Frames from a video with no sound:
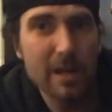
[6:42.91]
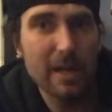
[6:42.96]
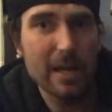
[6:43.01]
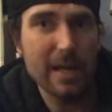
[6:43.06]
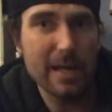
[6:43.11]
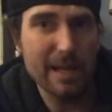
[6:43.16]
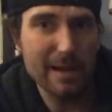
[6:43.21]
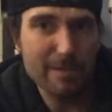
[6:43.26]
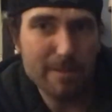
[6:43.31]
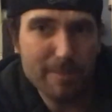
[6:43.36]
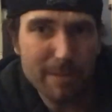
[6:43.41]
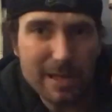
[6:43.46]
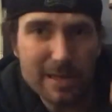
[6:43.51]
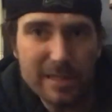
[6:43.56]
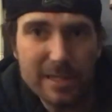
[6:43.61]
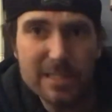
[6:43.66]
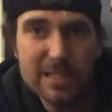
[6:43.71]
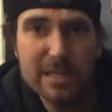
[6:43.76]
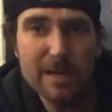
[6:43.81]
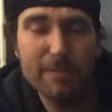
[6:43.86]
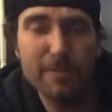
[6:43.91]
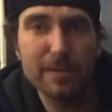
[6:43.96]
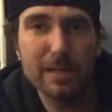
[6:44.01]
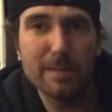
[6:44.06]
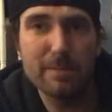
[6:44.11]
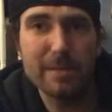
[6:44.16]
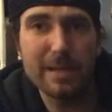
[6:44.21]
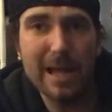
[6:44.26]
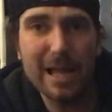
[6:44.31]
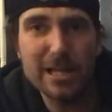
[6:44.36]
and everybody thinks differently,
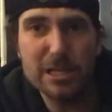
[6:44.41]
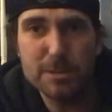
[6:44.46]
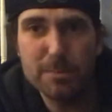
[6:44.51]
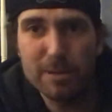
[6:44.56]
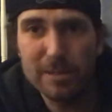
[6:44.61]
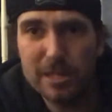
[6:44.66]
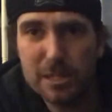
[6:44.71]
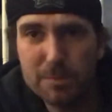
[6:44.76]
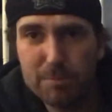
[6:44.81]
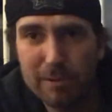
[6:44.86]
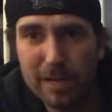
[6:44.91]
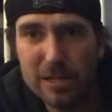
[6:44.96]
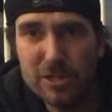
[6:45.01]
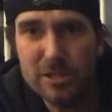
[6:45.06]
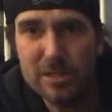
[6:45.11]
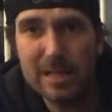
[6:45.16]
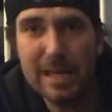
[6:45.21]
but now you just put this pressure.